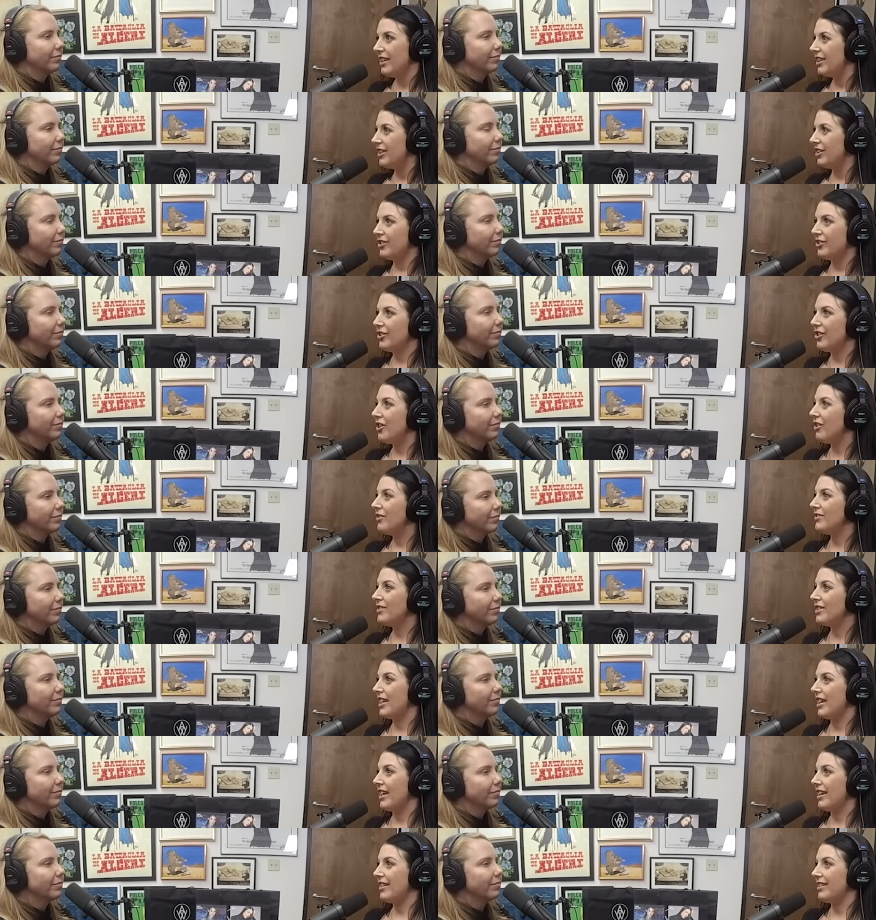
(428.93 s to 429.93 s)
Speaker 1: your nerves
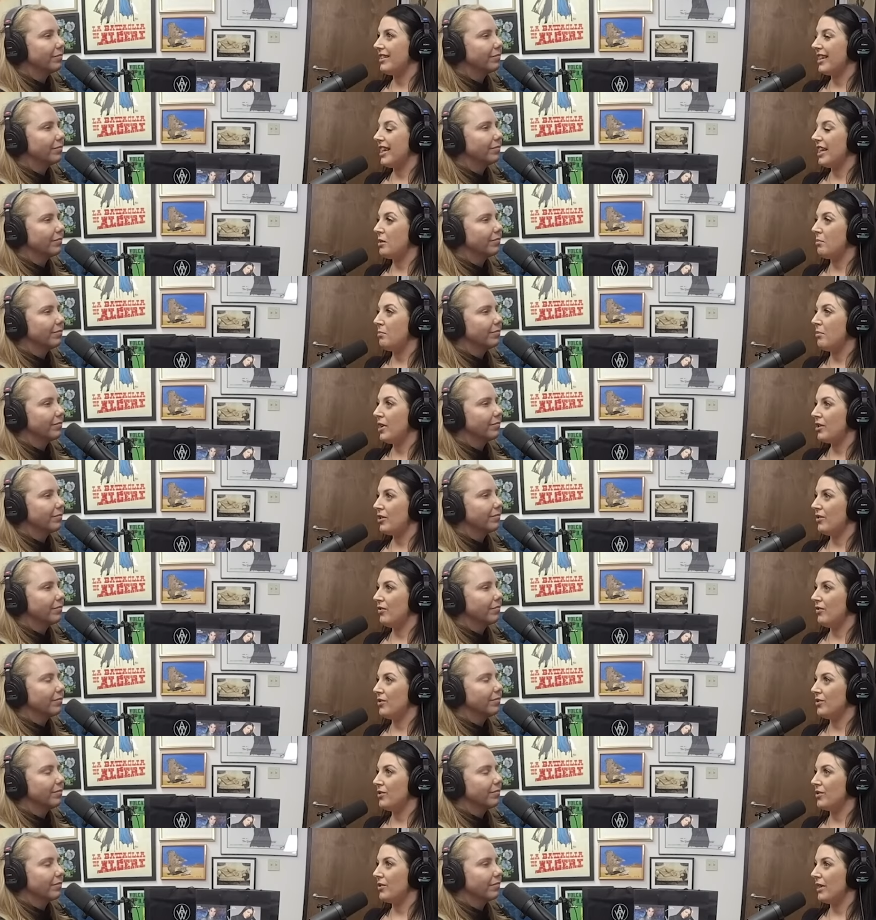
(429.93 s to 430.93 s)
get get the better of
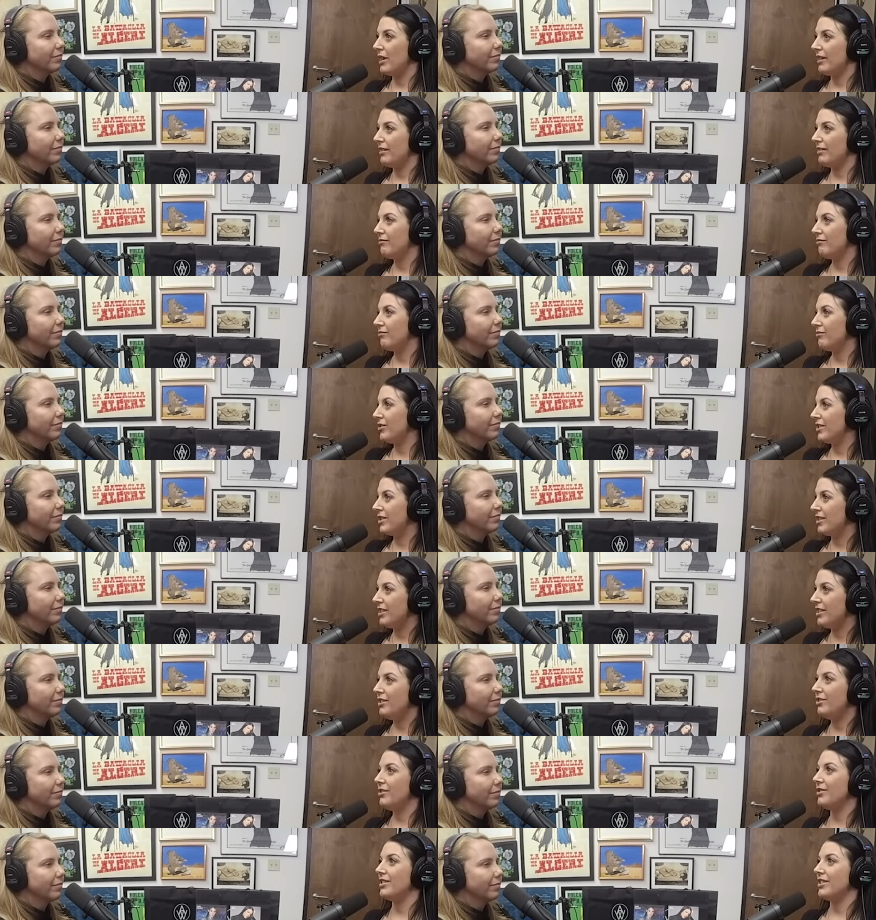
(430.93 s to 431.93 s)
you. So I was
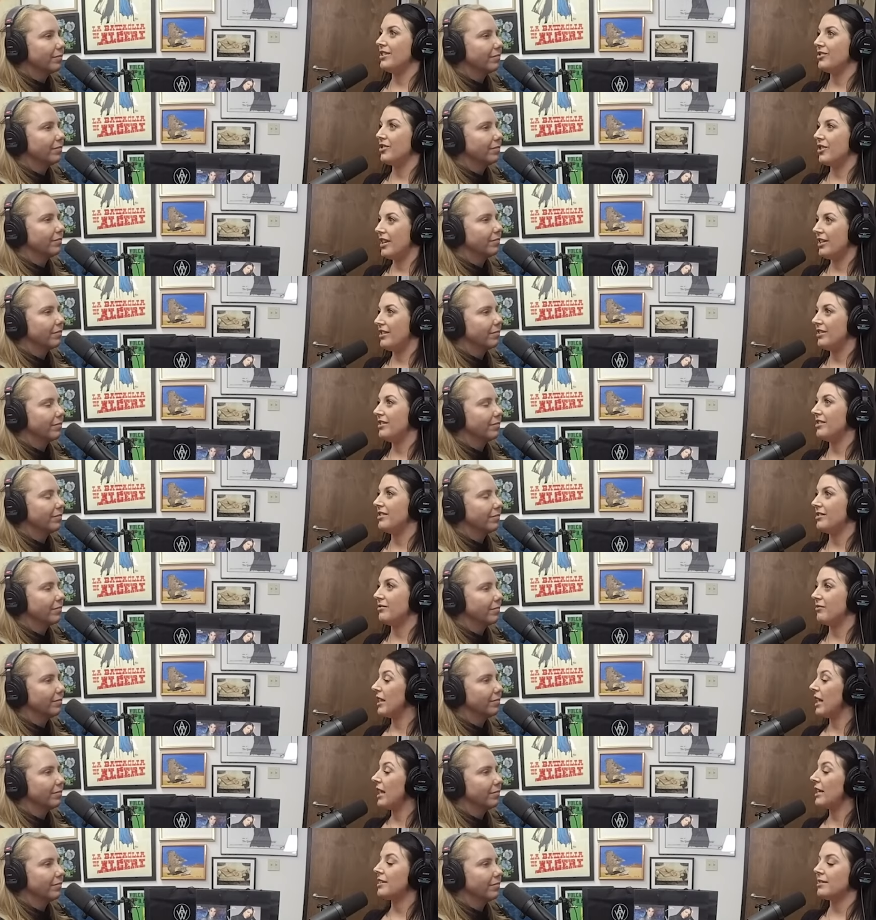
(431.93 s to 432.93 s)
continuously trying to just
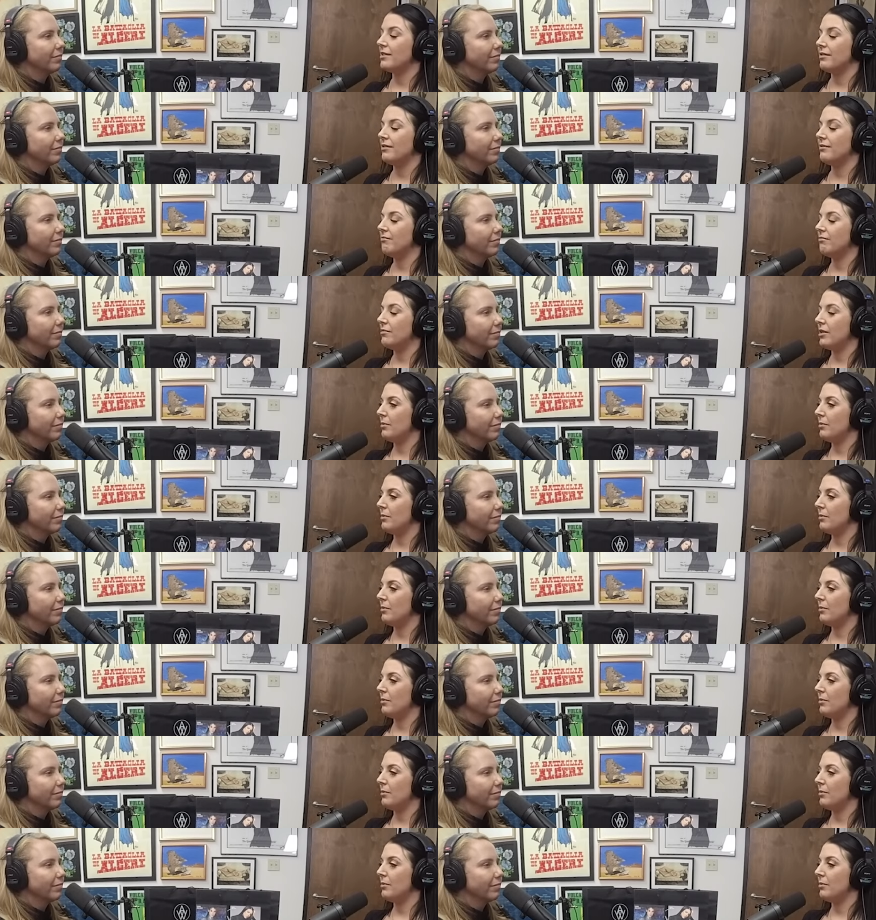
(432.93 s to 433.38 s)
relax